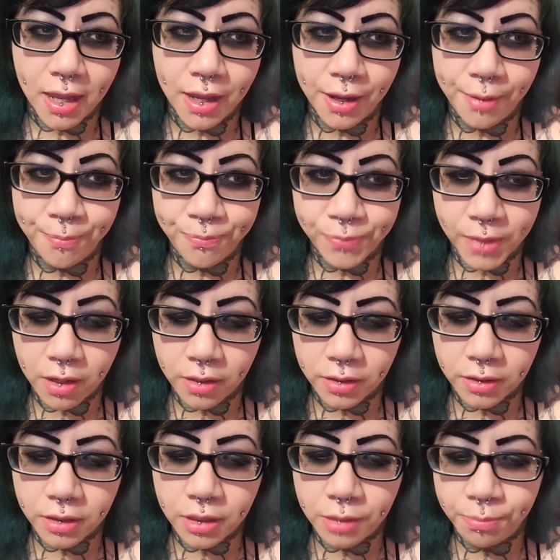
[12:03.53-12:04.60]

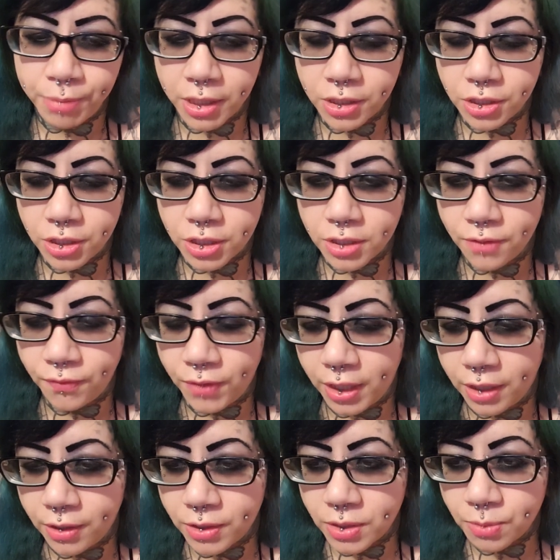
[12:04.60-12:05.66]
I'll include pictures and
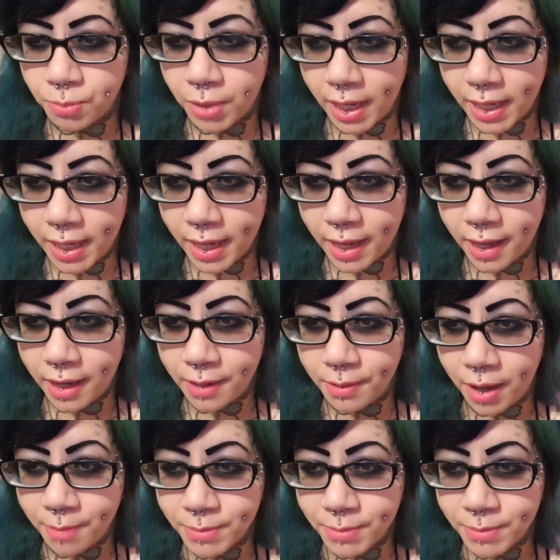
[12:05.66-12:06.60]
videos, what I can.